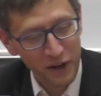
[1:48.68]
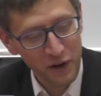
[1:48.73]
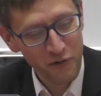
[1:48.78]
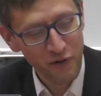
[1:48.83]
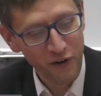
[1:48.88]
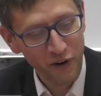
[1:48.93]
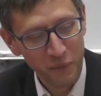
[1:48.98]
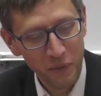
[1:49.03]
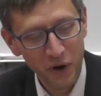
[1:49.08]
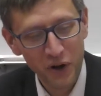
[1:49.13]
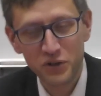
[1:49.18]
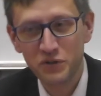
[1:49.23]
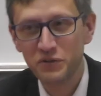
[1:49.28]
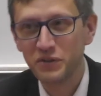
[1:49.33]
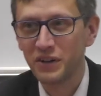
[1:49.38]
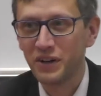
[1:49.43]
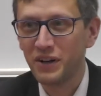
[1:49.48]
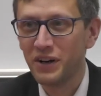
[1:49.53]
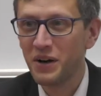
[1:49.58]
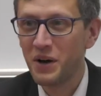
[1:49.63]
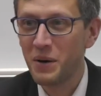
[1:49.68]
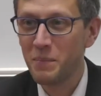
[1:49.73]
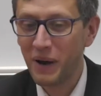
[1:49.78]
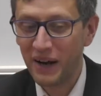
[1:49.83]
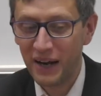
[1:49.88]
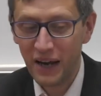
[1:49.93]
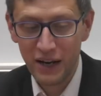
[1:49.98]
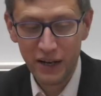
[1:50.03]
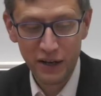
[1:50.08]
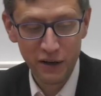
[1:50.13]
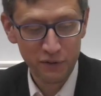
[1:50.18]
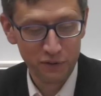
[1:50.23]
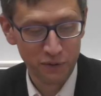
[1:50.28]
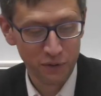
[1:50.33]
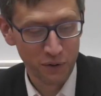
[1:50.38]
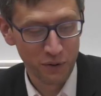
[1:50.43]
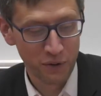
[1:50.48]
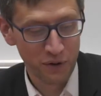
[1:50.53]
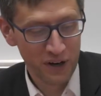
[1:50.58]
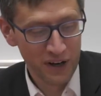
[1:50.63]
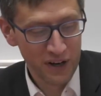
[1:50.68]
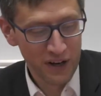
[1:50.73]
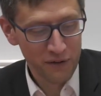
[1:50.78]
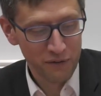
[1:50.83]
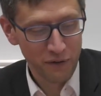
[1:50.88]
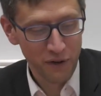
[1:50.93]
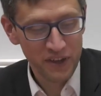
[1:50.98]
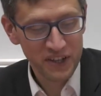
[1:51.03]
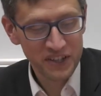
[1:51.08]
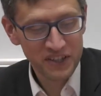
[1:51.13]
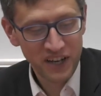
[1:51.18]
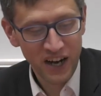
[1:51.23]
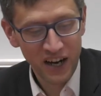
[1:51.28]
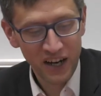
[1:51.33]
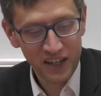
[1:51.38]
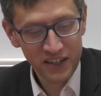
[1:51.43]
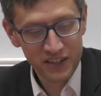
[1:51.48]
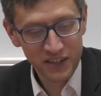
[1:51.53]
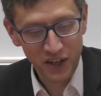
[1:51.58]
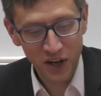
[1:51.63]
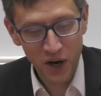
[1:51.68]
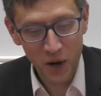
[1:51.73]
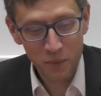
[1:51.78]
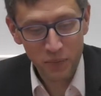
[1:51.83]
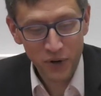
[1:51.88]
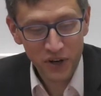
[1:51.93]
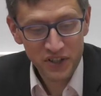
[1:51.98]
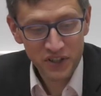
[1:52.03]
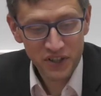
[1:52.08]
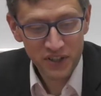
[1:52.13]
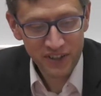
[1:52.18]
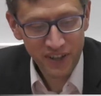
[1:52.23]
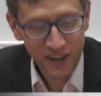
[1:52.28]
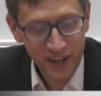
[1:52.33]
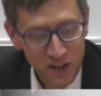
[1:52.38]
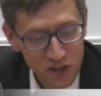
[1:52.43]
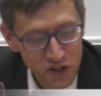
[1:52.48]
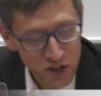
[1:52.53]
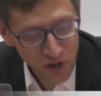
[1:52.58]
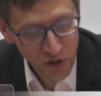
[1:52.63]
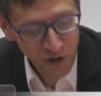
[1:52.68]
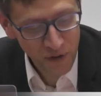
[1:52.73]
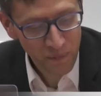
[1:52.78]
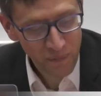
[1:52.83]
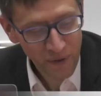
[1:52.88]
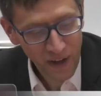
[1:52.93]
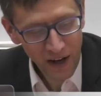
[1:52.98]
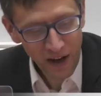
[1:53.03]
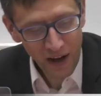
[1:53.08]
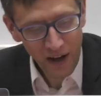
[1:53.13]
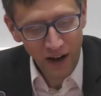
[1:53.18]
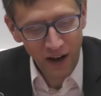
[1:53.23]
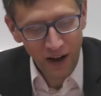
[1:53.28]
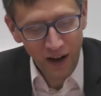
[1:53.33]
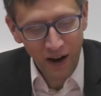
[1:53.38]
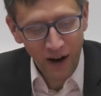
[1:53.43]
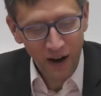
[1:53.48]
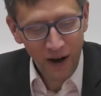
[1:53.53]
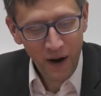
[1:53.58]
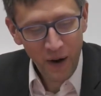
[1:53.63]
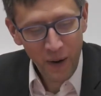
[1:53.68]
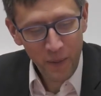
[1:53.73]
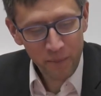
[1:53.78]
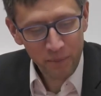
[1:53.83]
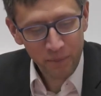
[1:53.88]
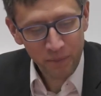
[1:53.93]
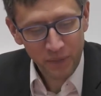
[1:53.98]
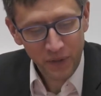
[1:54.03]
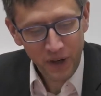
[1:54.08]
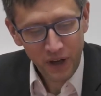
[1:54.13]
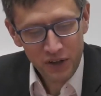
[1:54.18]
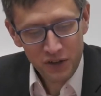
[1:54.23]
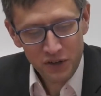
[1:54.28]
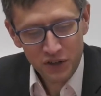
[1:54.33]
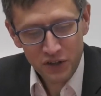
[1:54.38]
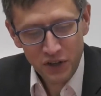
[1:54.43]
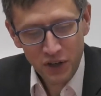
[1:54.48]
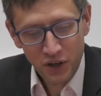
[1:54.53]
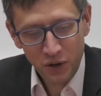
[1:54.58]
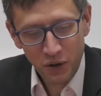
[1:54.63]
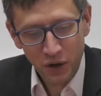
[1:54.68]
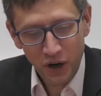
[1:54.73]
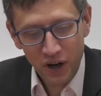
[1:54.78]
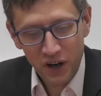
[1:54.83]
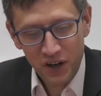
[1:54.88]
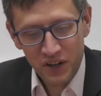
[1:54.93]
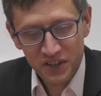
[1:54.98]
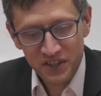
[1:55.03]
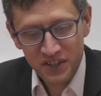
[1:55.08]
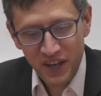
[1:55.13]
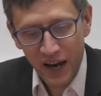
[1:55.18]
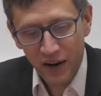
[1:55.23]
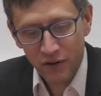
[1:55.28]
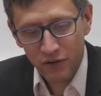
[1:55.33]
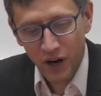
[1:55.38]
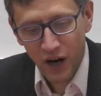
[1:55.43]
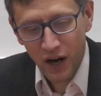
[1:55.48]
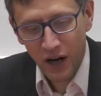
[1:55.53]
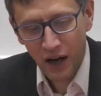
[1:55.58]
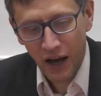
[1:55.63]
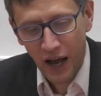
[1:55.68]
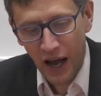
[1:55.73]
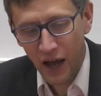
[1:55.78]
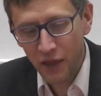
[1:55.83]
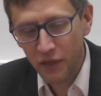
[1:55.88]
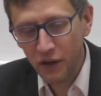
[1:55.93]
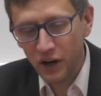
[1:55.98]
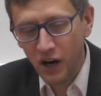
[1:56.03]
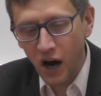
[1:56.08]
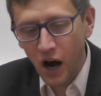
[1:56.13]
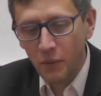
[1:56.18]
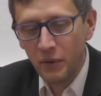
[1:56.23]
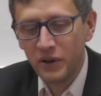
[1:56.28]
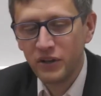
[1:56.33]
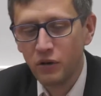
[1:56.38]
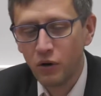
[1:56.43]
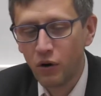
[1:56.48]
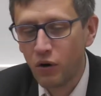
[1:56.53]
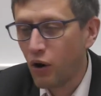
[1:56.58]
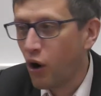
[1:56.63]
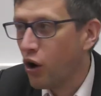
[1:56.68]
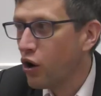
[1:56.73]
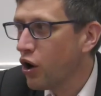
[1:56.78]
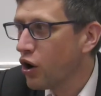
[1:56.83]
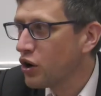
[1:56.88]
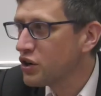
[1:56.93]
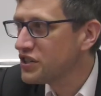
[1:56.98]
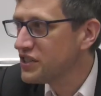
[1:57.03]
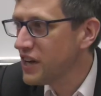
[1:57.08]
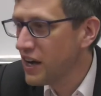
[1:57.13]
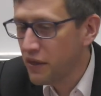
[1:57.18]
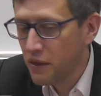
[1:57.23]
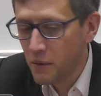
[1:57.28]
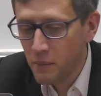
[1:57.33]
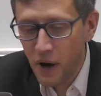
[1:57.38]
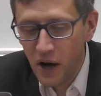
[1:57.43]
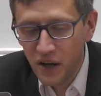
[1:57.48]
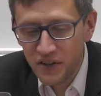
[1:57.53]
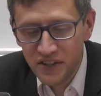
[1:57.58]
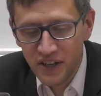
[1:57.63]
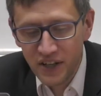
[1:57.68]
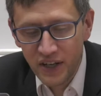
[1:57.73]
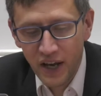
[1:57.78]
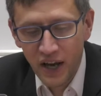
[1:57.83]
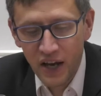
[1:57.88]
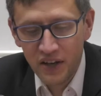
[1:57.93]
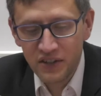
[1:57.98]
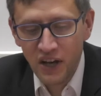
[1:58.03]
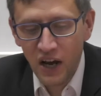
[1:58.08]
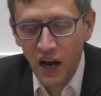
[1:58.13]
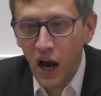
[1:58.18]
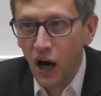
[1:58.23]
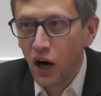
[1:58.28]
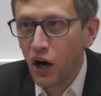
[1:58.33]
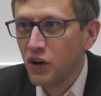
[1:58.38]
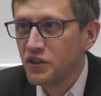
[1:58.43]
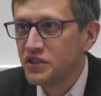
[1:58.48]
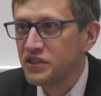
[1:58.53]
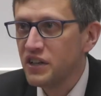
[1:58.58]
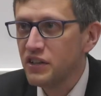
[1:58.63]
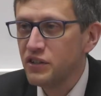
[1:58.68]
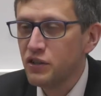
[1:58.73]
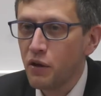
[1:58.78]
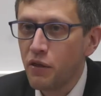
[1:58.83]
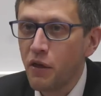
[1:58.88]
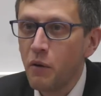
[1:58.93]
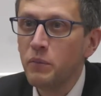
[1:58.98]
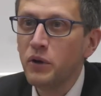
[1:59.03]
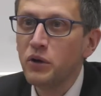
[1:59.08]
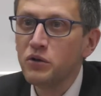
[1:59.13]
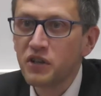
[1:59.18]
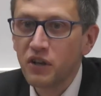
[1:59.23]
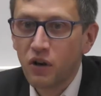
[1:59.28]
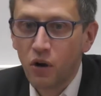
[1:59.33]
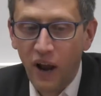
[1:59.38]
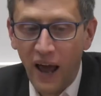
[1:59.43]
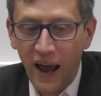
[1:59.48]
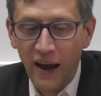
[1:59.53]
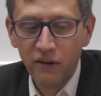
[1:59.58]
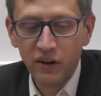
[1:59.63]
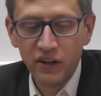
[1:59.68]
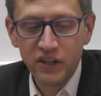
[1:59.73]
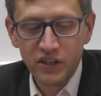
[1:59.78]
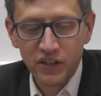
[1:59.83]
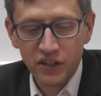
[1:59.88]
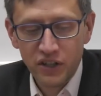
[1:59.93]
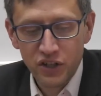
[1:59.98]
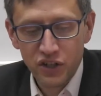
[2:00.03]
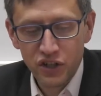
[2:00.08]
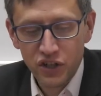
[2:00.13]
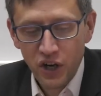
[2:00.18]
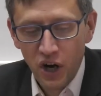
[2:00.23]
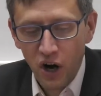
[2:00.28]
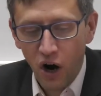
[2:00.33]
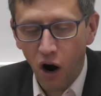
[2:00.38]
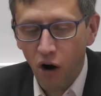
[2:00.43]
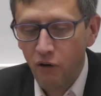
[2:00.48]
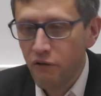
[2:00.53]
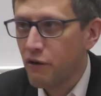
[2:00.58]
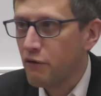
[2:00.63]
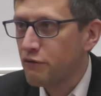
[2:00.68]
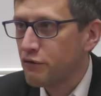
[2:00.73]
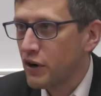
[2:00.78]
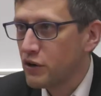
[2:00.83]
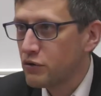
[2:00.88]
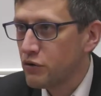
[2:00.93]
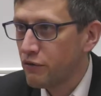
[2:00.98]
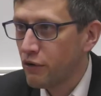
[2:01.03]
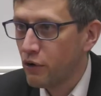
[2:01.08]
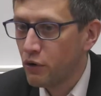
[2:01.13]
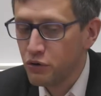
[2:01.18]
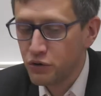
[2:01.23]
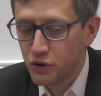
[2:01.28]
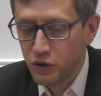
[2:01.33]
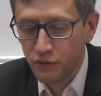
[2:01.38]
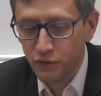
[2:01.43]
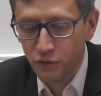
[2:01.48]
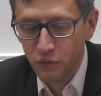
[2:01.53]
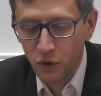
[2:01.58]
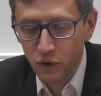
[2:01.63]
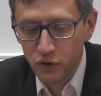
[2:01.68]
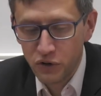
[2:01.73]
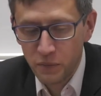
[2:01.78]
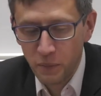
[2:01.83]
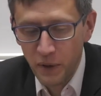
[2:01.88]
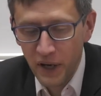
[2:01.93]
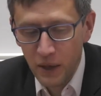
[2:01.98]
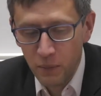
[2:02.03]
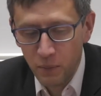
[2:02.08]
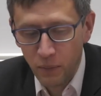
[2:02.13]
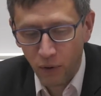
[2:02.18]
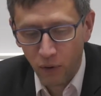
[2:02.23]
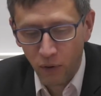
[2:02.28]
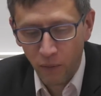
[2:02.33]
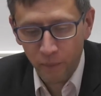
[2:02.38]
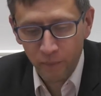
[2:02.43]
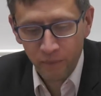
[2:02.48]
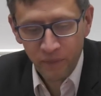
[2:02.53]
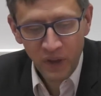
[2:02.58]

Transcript: Thank you very much, Magali, for this kind presentation. Ça ira and the Carmagnole, alongside the Marseillaise, constitute the musical heritage of the French Revolution for most people.